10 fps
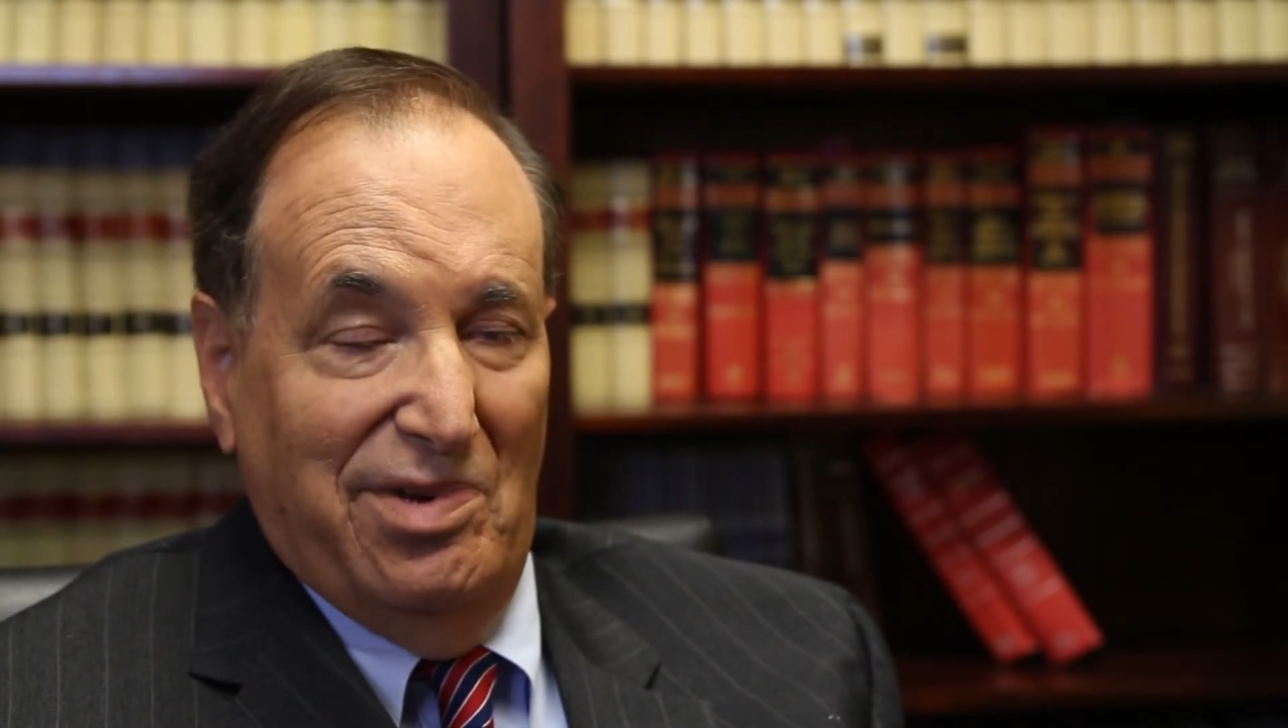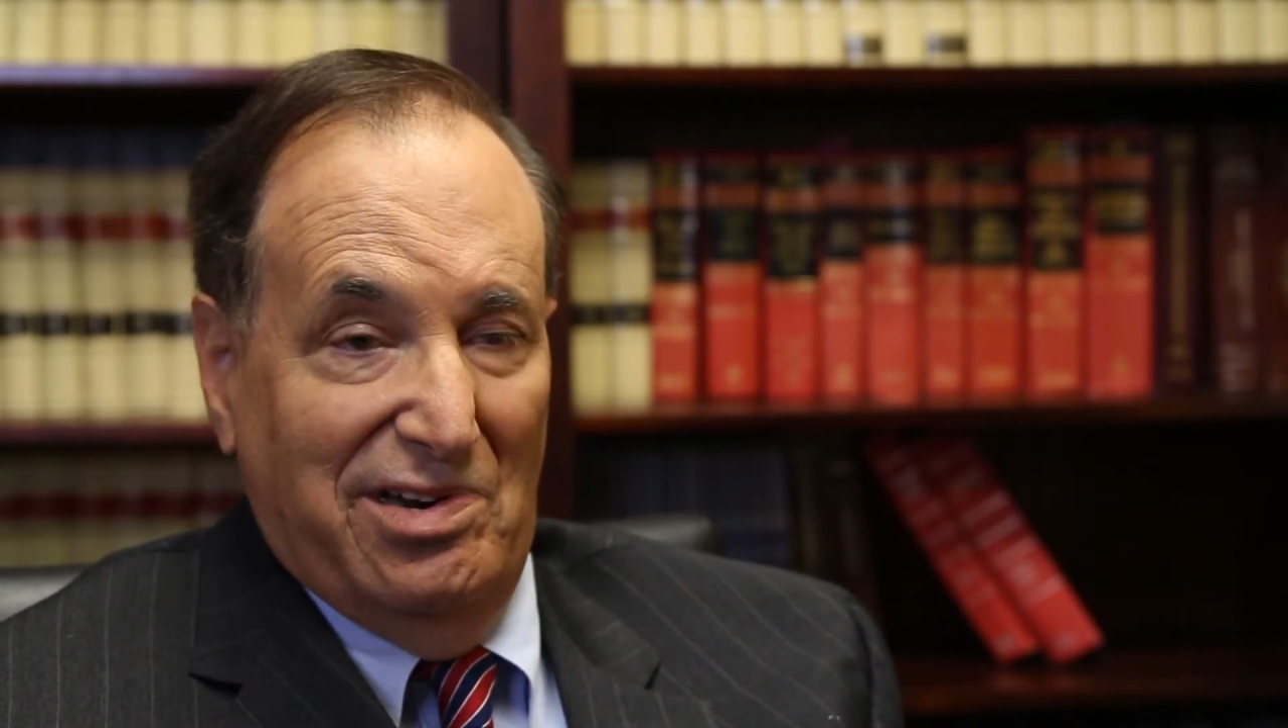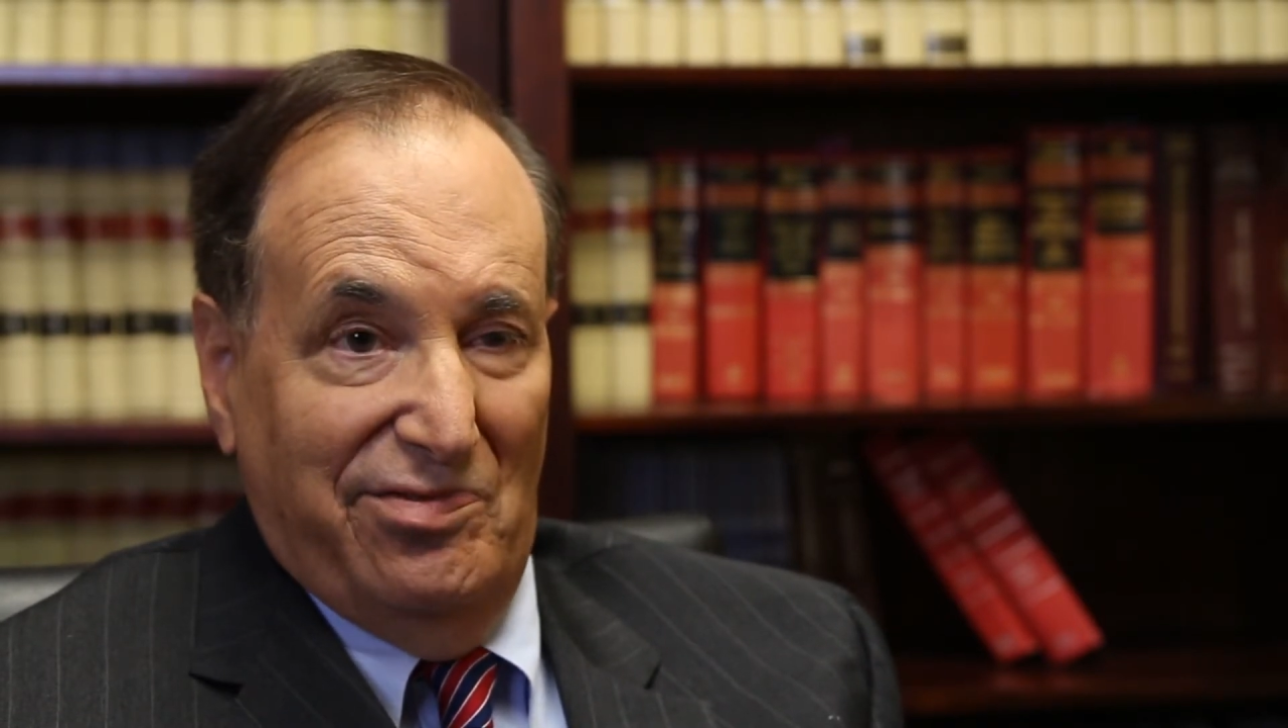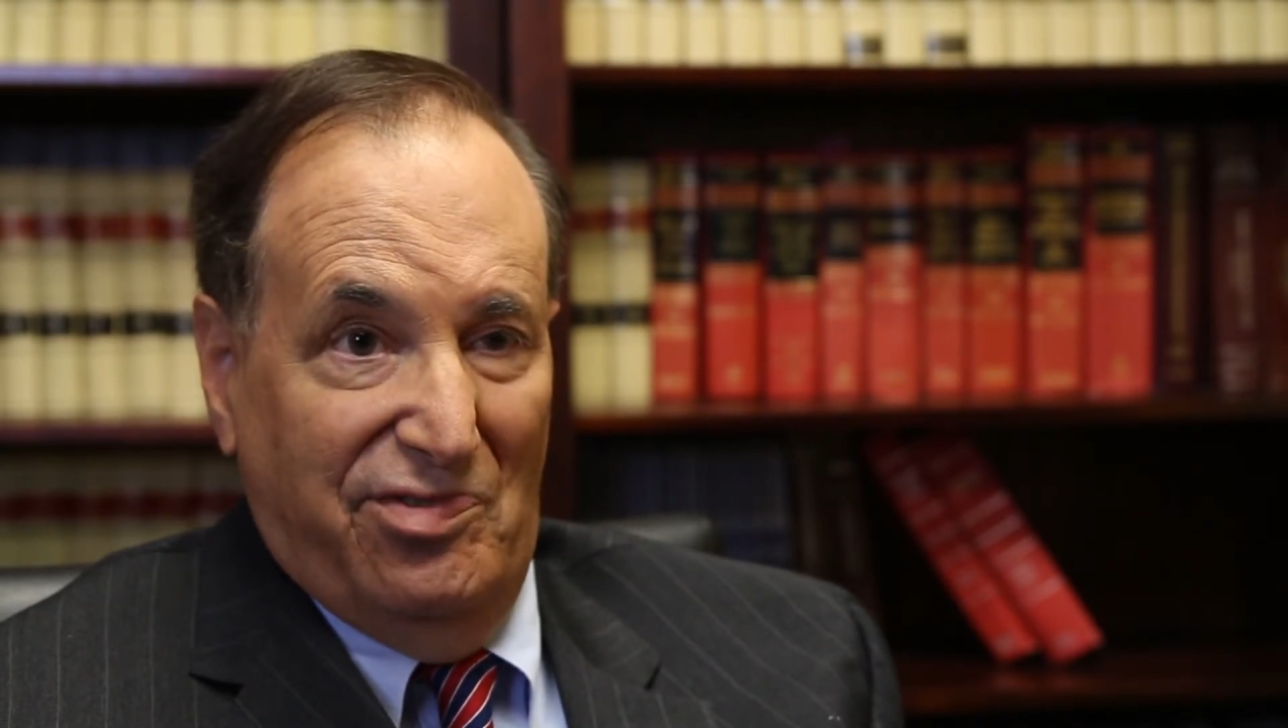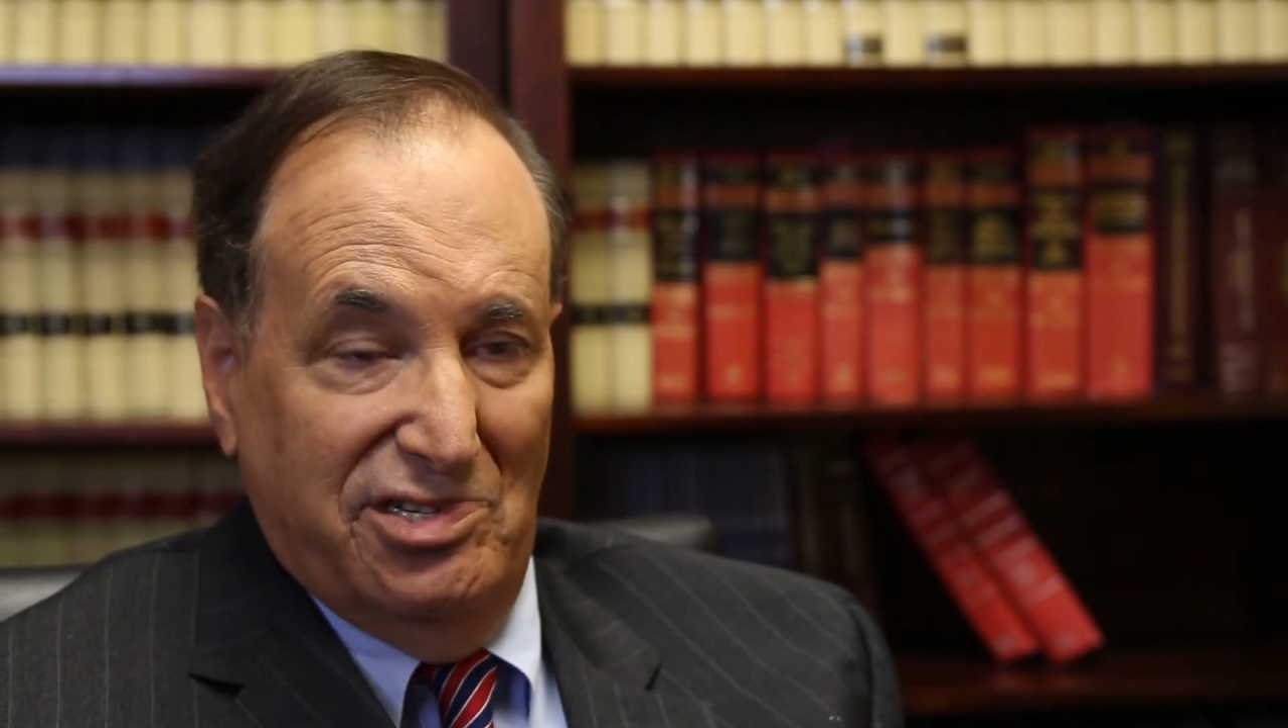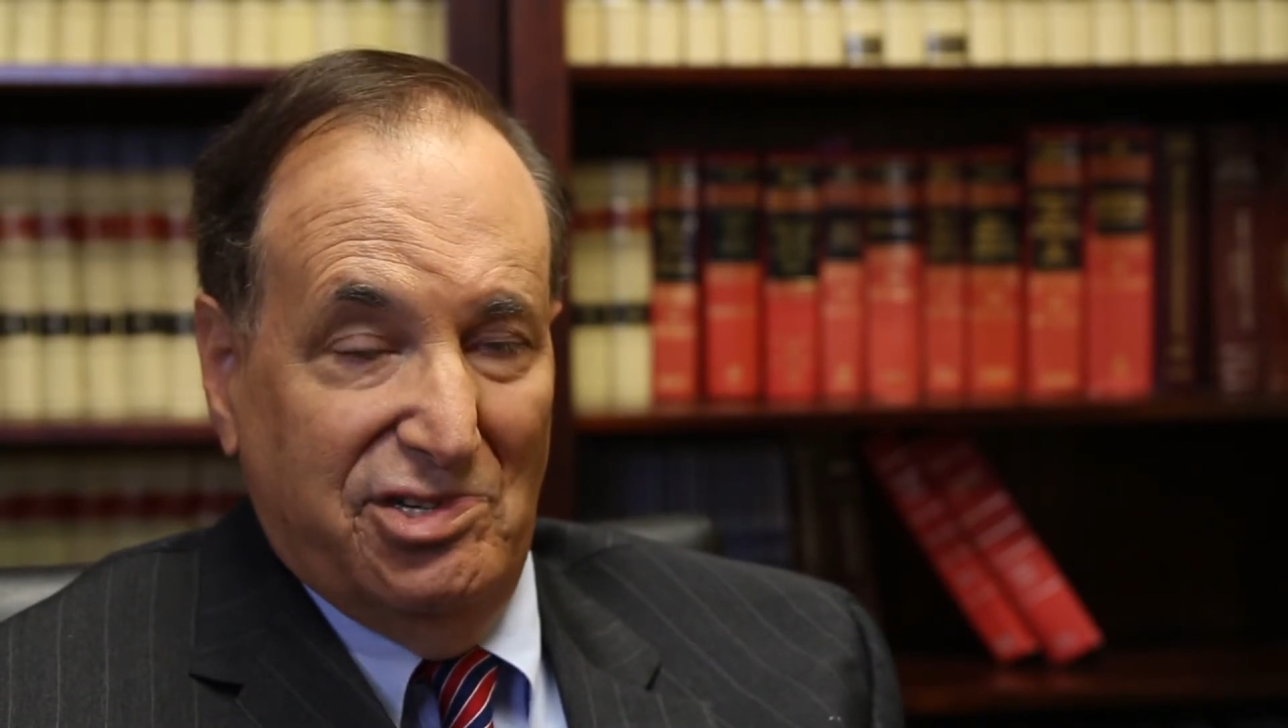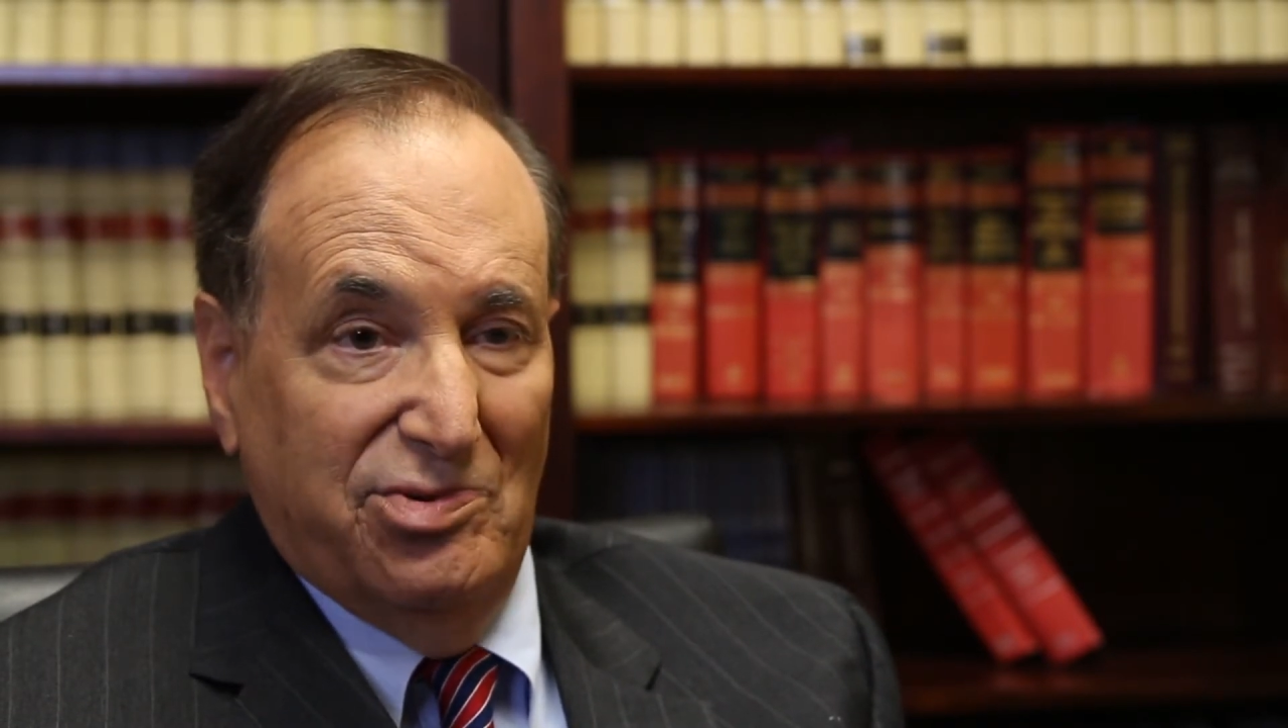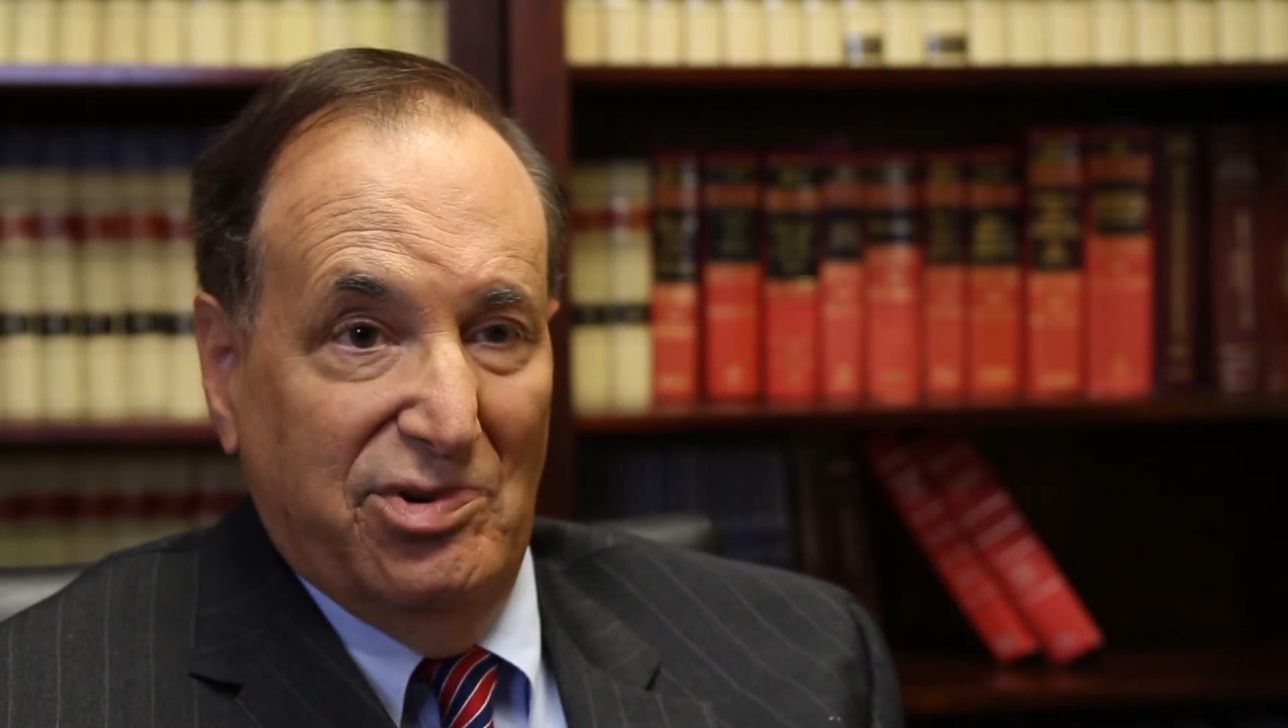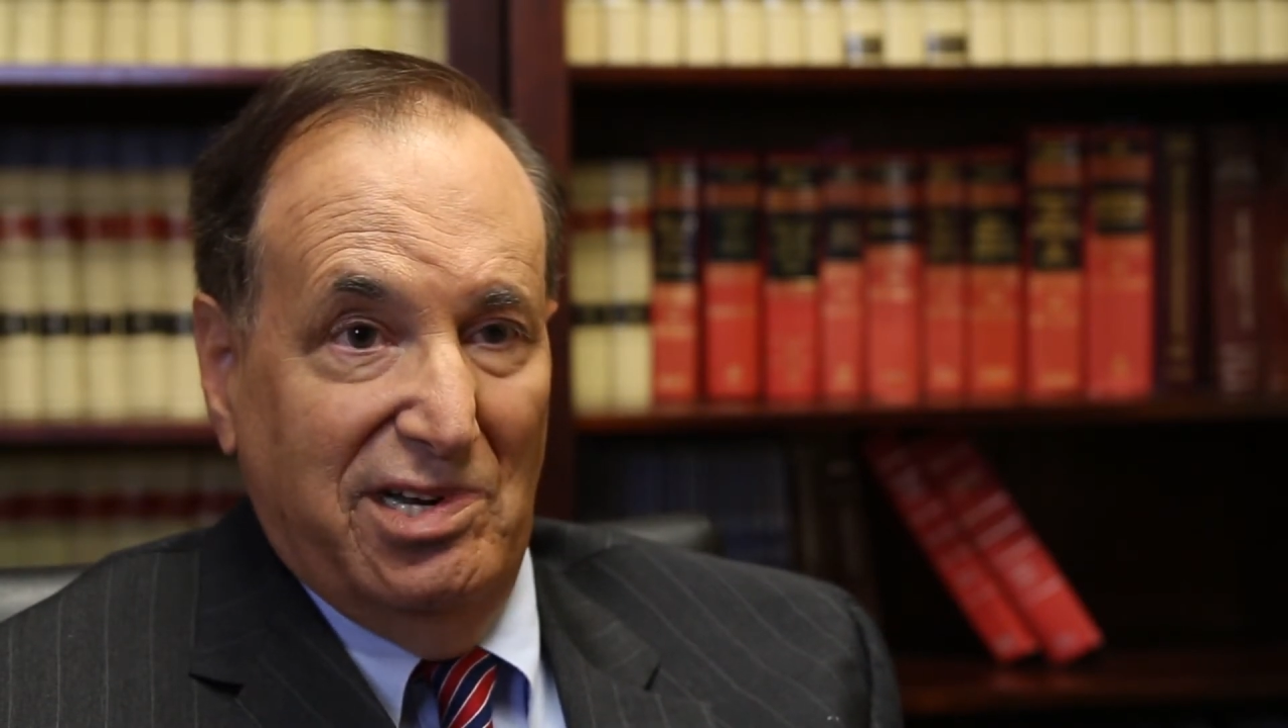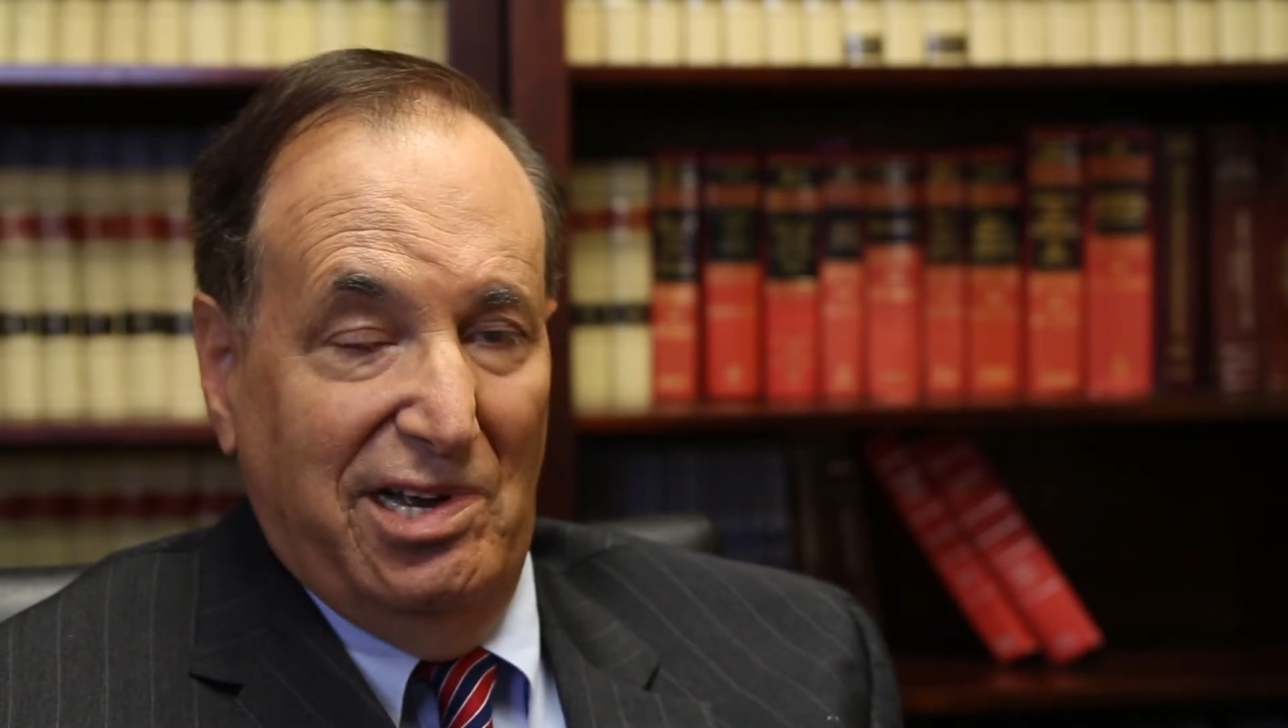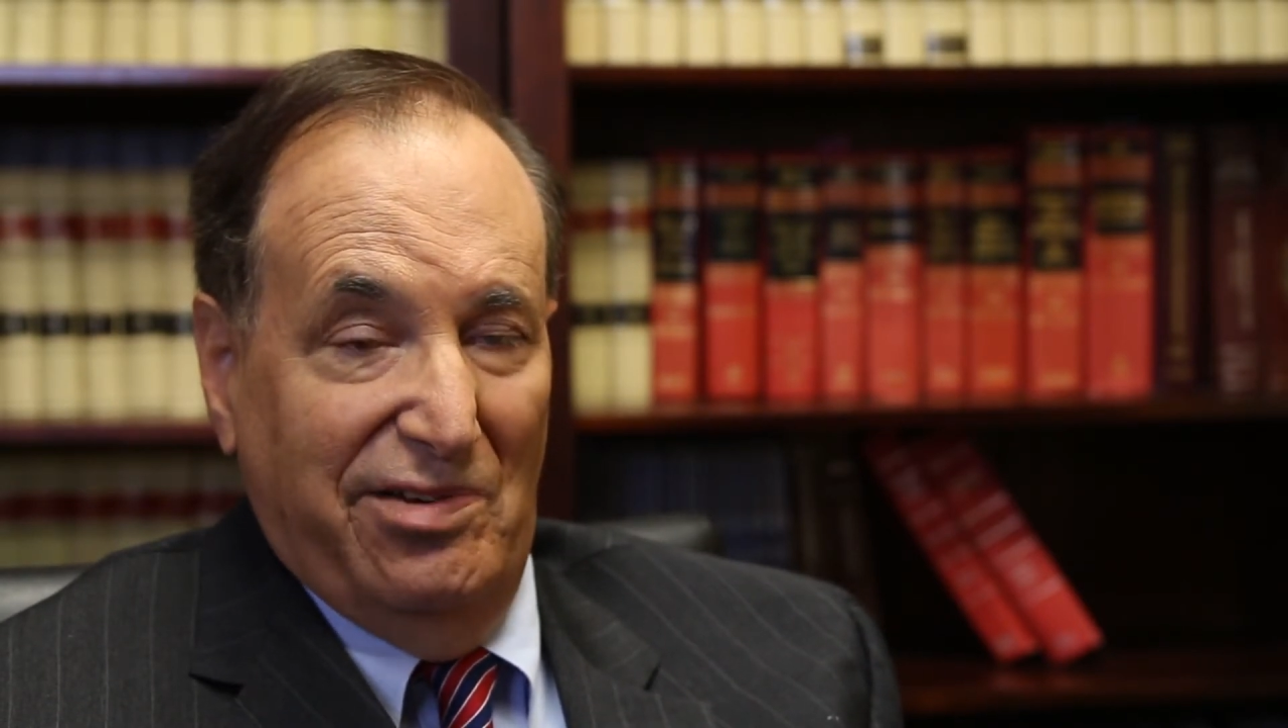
beneficiary